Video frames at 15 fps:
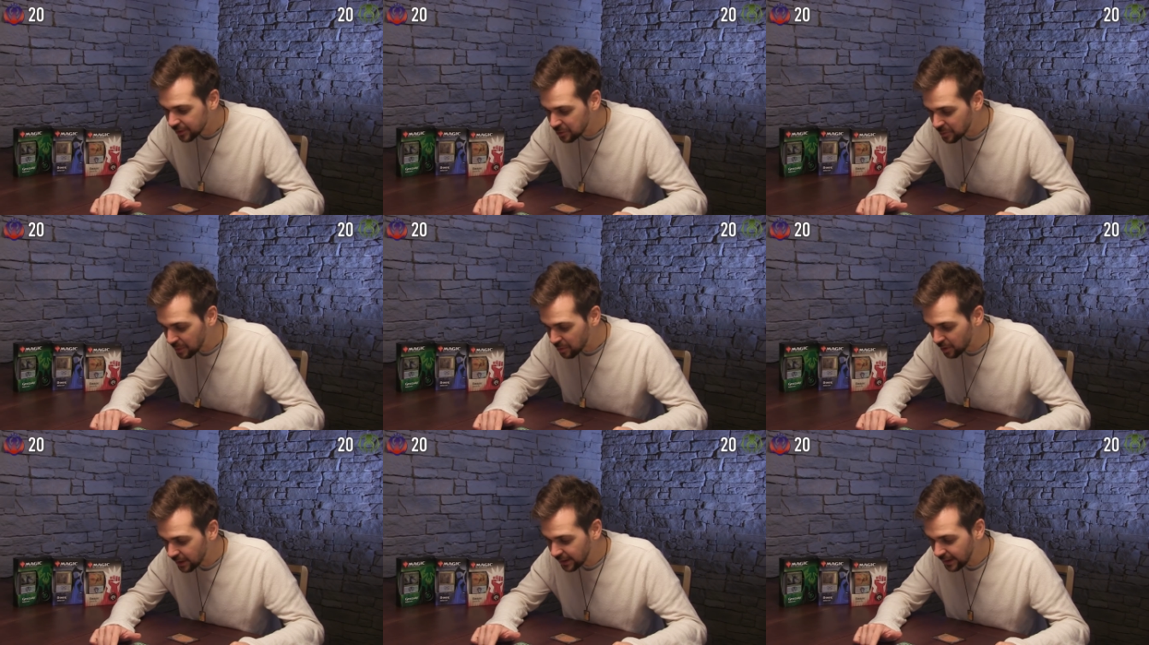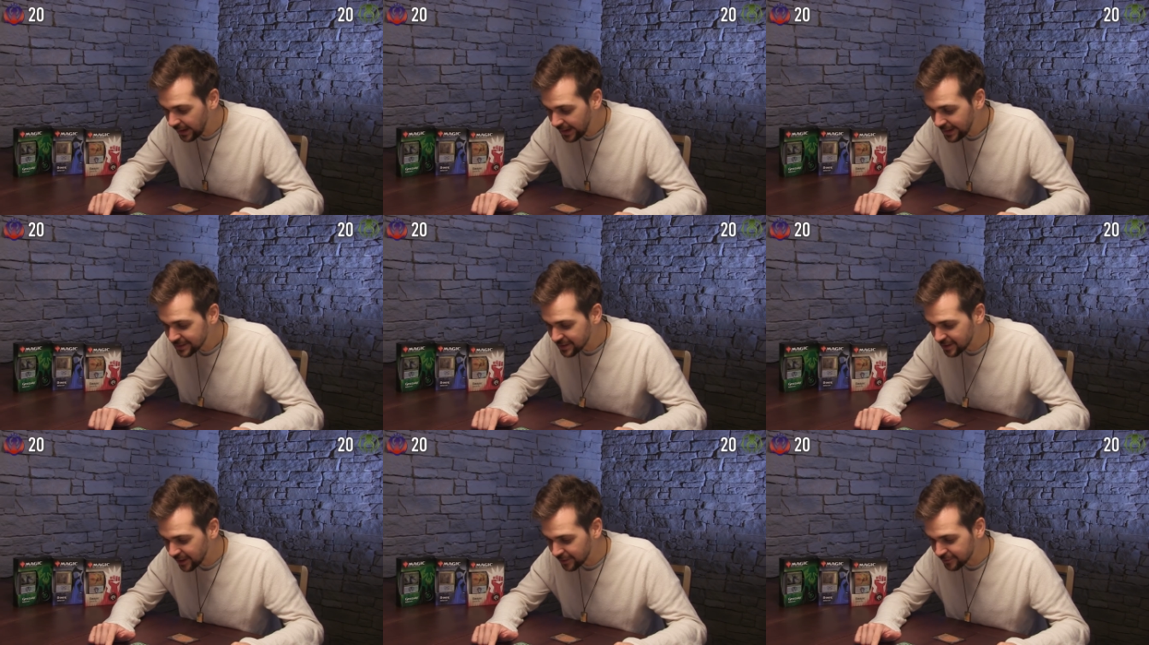You may put a
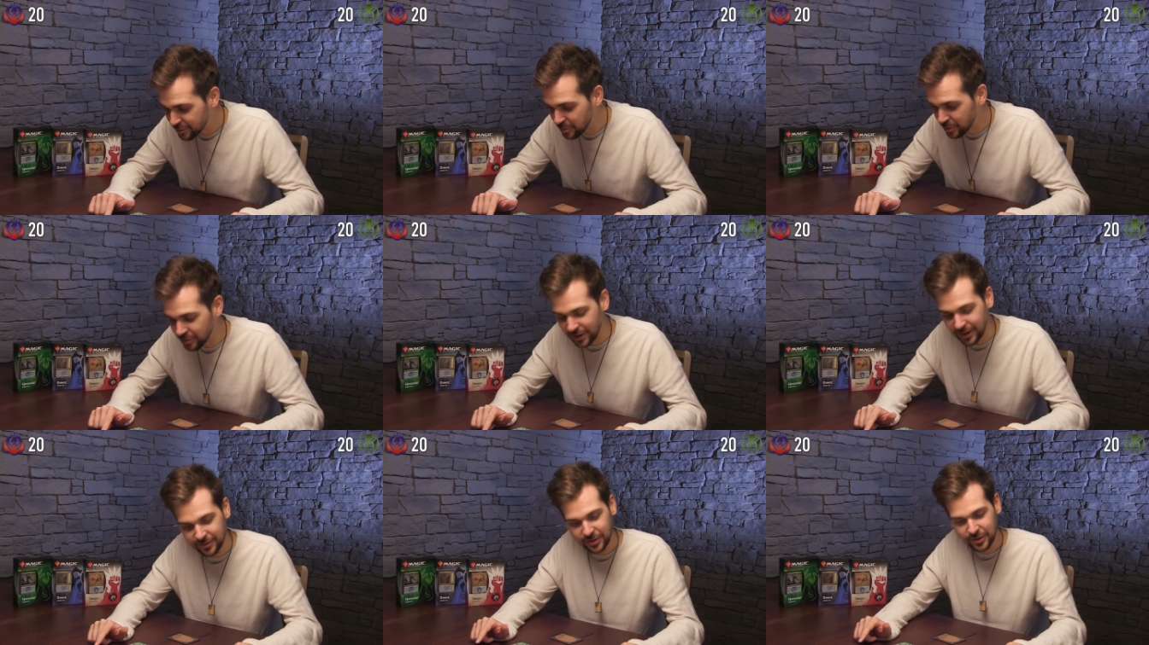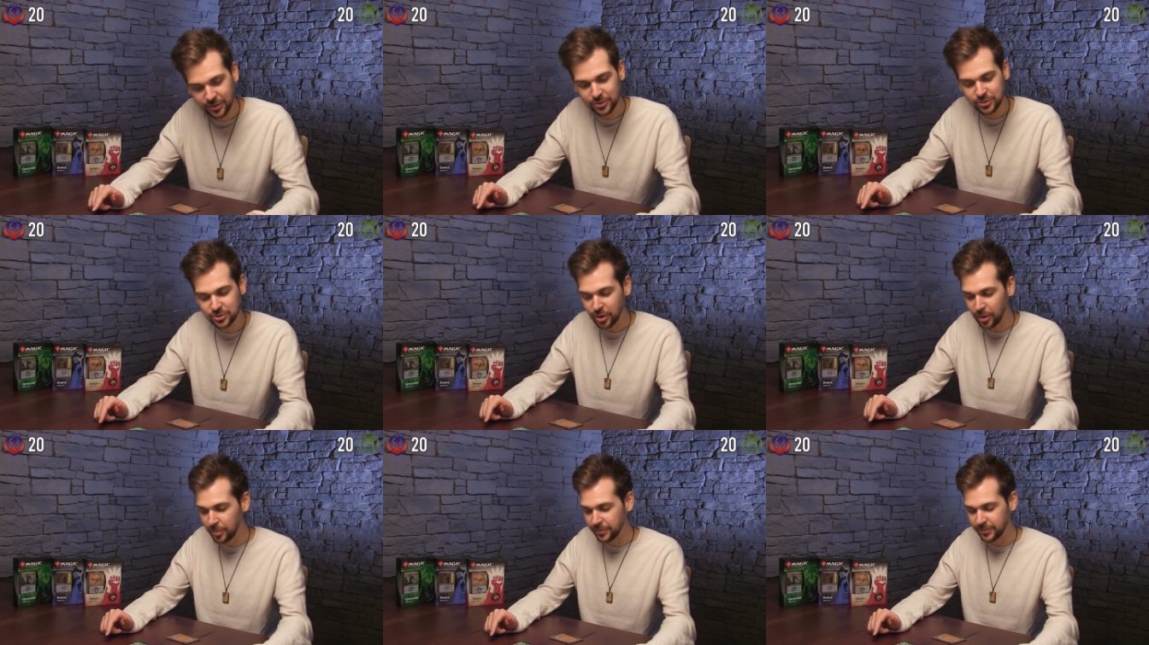land card from your graveyard on
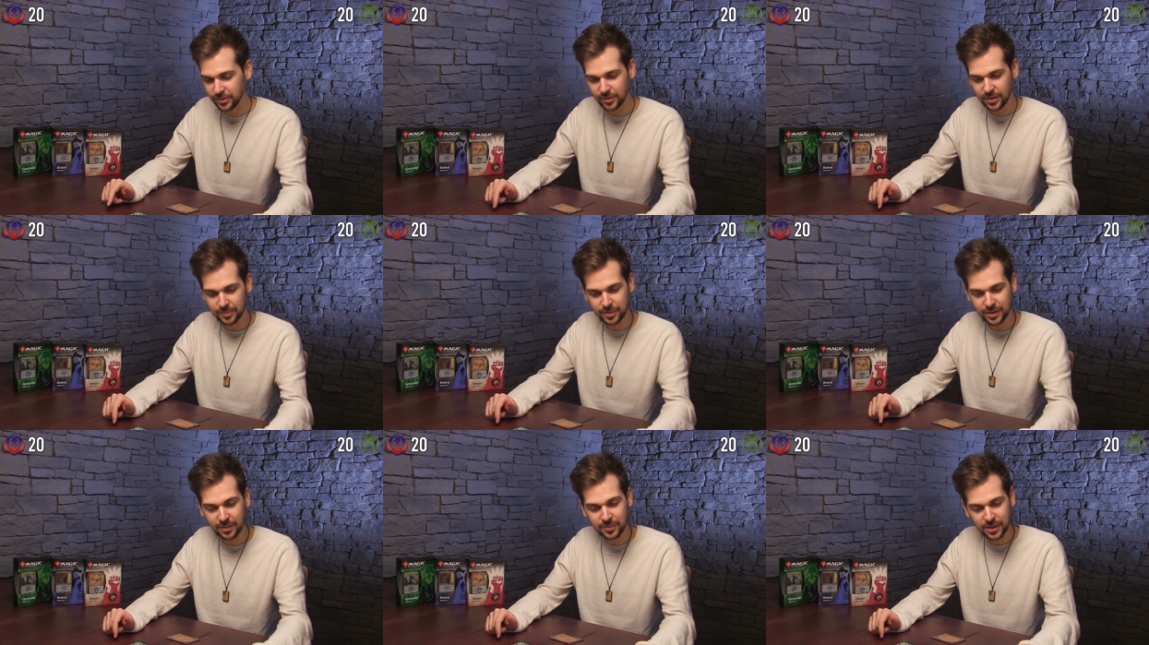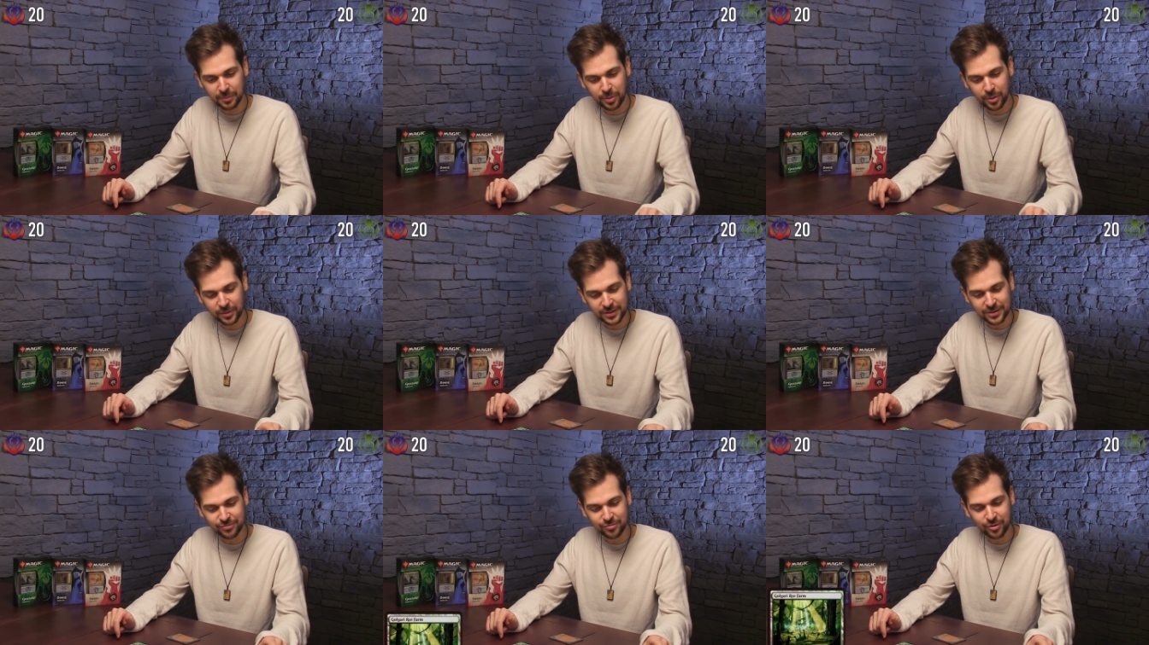top of your library. I'm going to
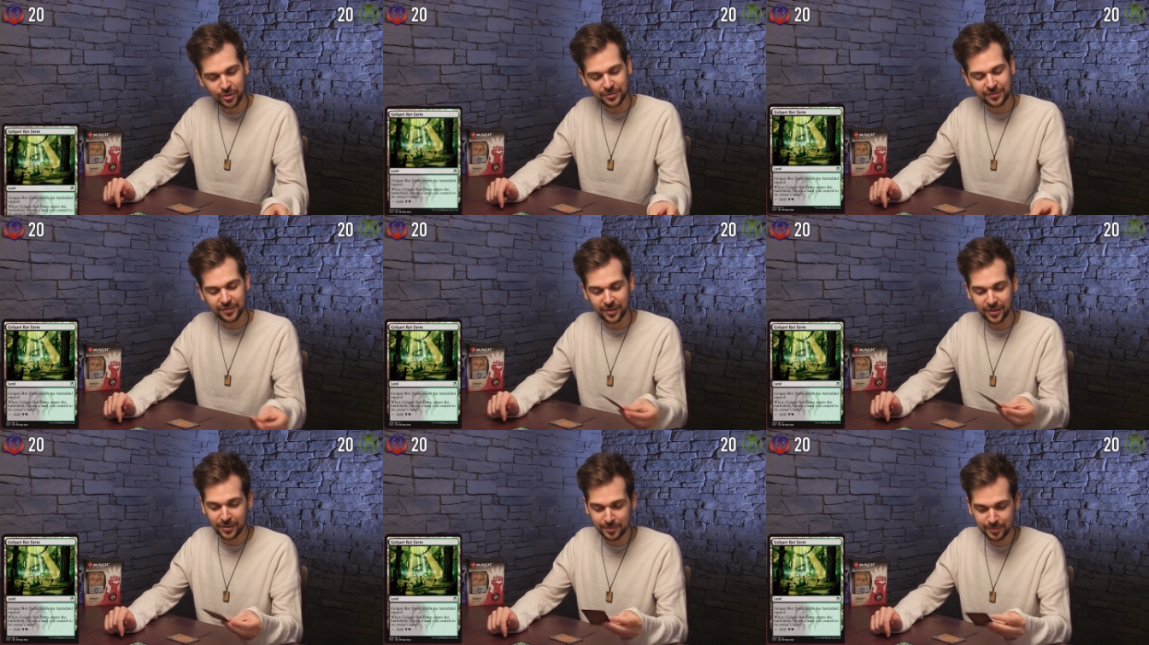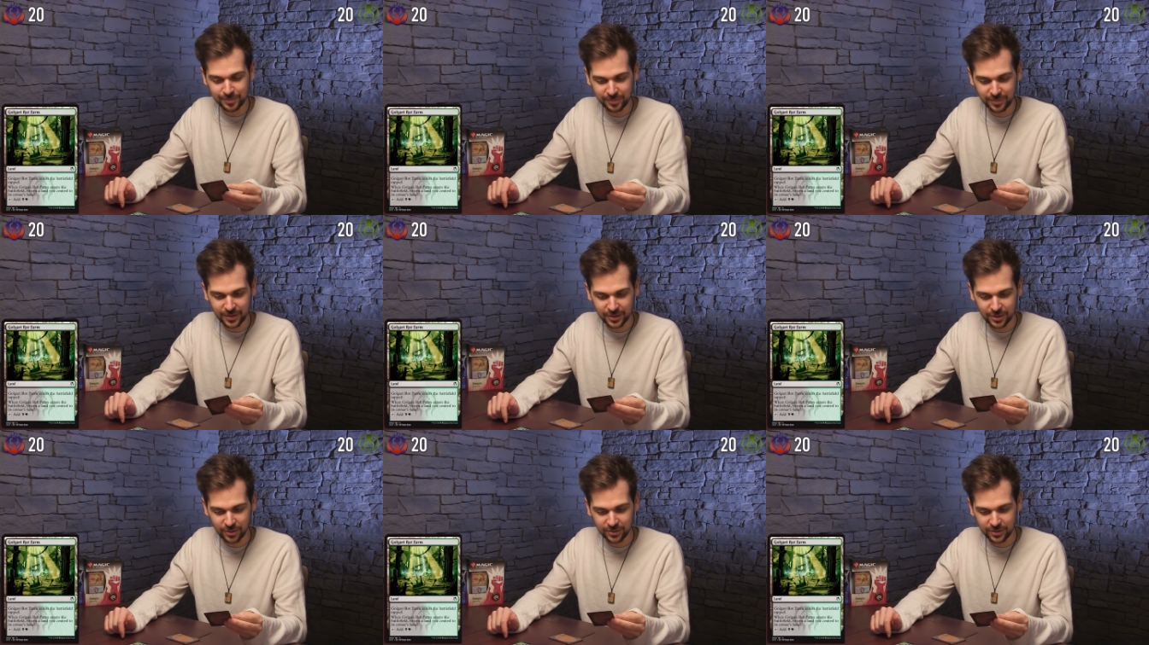put this Rot Farm,
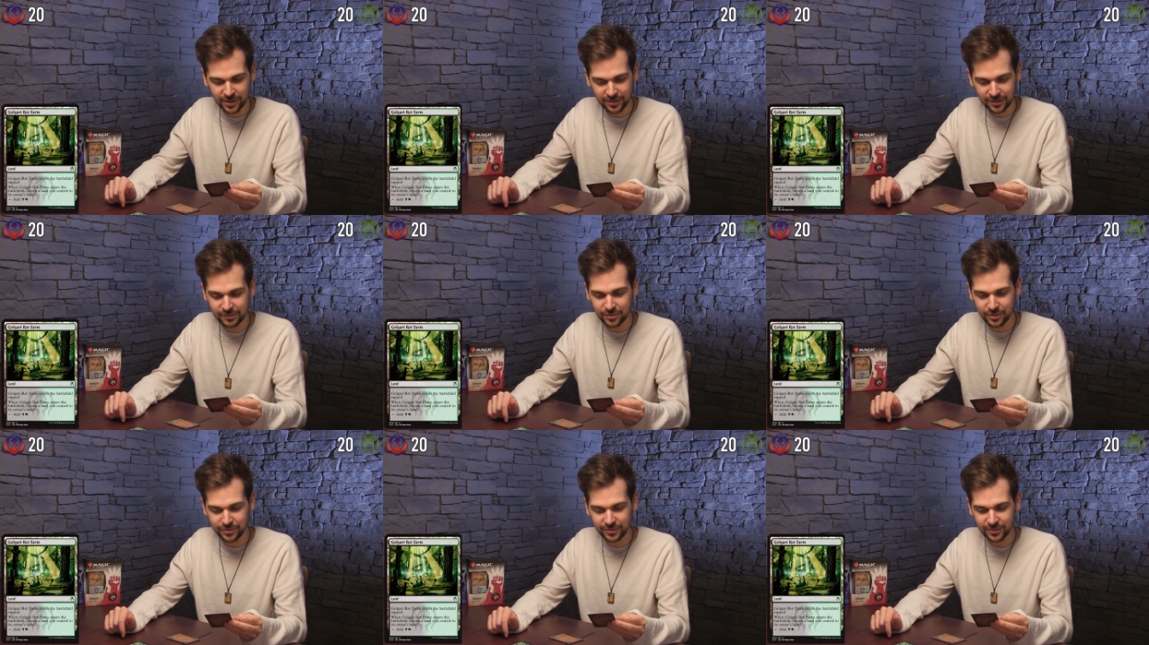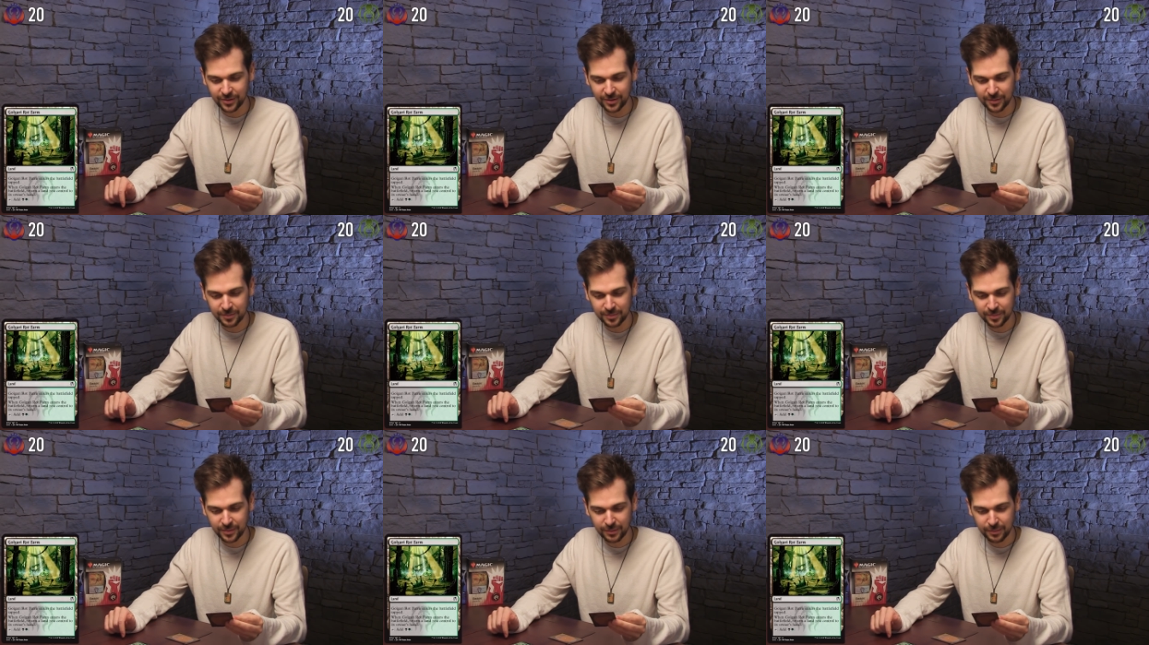Golgari Rot
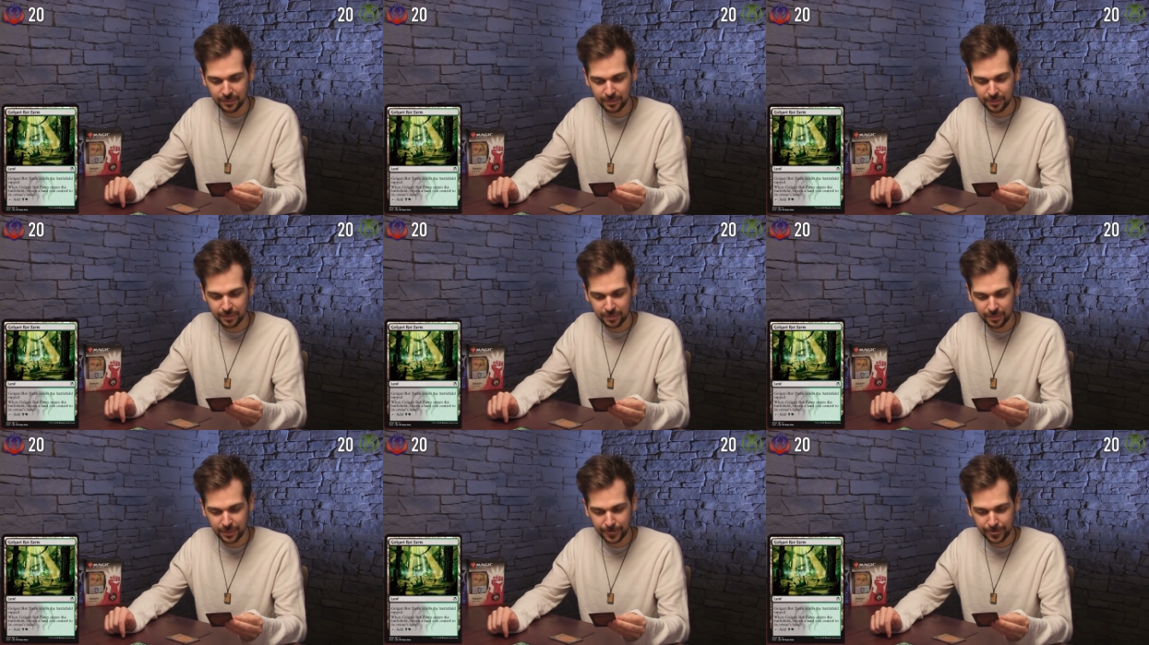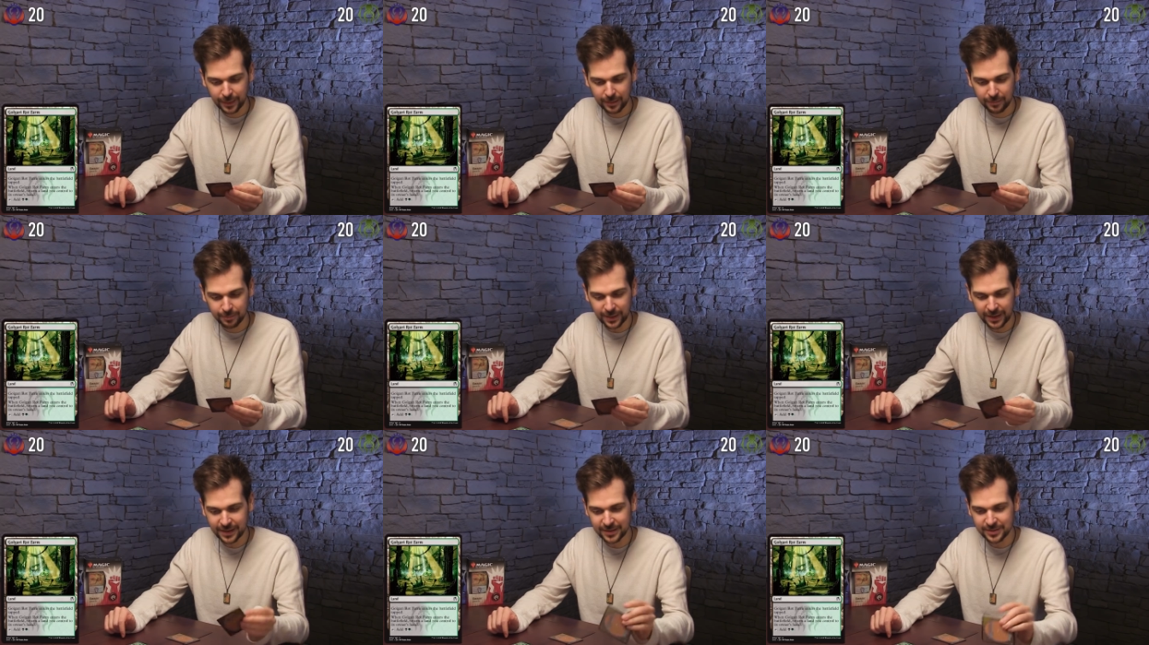Farm,
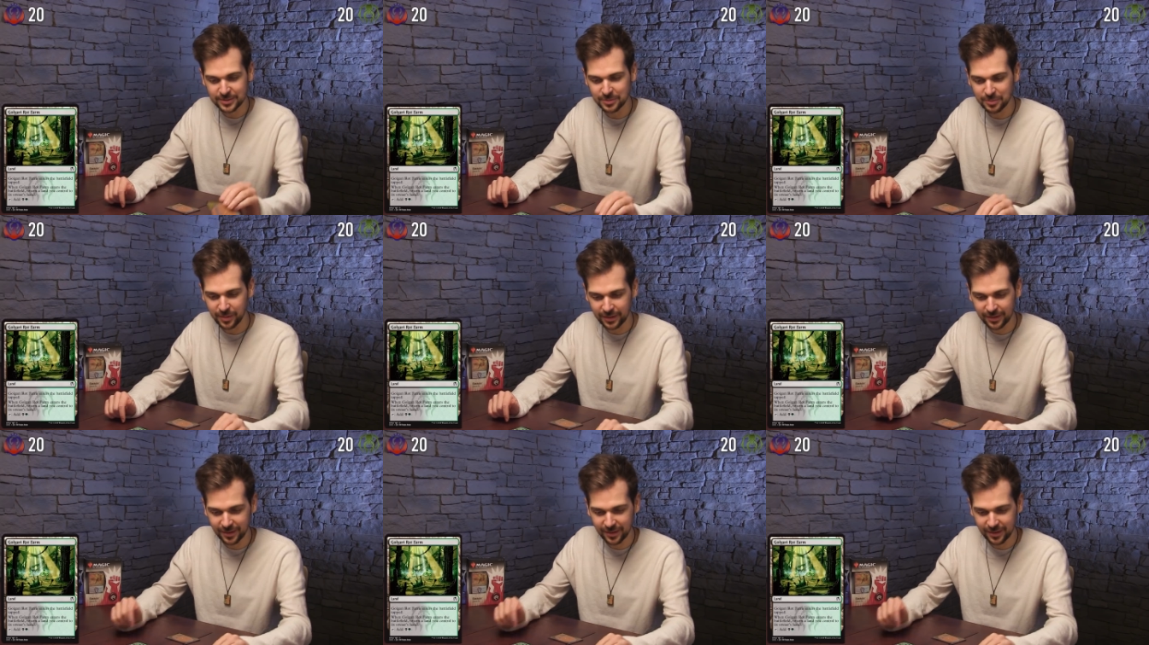back into my